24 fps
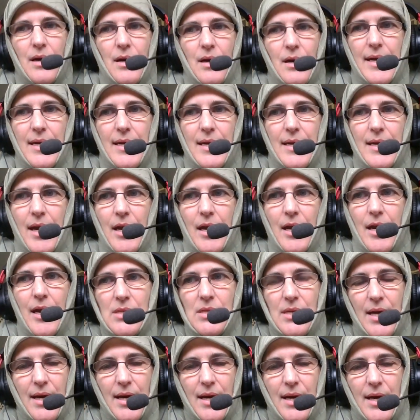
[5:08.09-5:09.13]
I came to
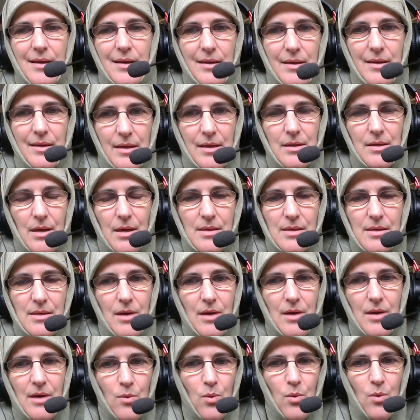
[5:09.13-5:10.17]
Canada in
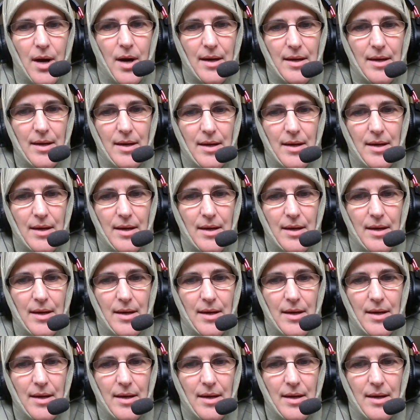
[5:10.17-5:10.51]
1991